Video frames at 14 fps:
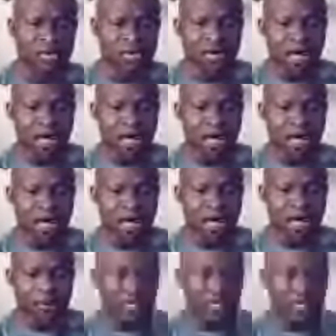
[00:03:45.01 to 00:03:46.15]
I'm going to share
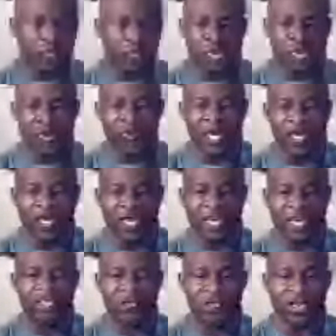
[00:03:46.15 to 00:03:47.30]
my screen and we're going to get
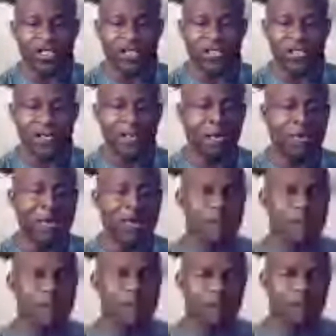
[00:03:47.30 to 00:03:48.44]
into this. All right.
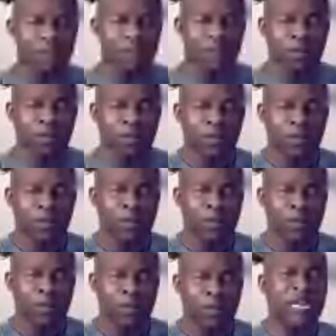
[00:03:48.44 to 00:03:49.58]

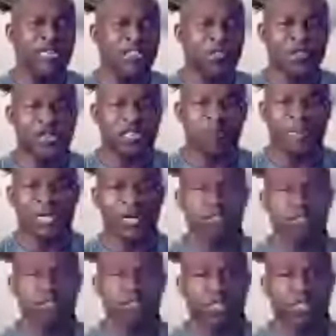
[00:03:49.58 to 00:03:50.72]
We're going to get into this
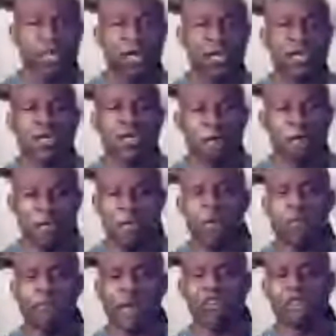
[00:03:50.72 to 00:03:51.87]
because you see, people
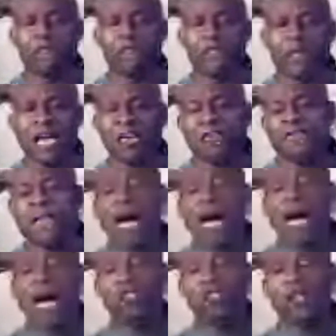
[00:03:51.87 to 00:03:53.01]
perish for the lack of
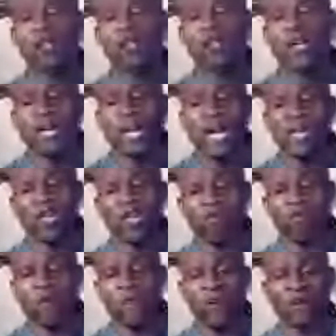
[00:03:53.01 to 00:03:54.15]
knowledge. But the
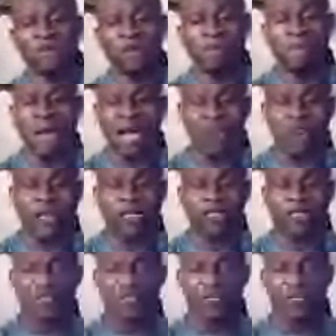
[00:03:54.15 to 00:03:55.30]
matter is,
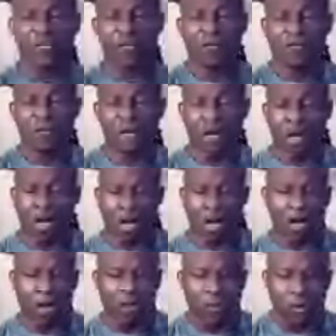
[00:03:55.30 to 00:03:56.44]

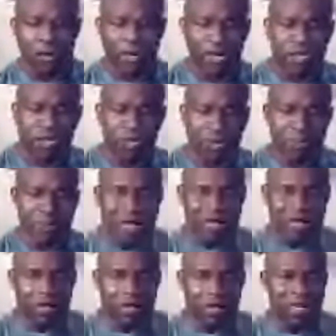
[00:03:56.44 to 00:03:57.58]
okay, so I'm not
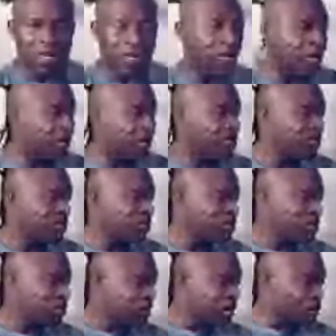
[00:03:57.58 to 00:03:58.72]
coming clear.
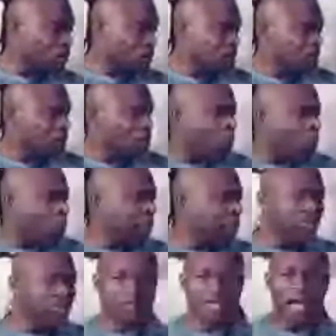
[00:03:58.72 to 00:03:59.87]
I wonder why
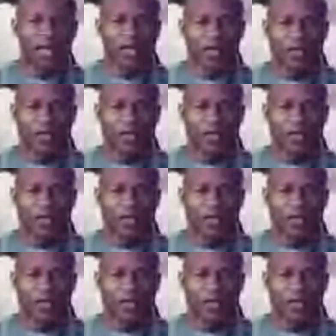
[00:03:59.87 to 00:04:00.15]
is that?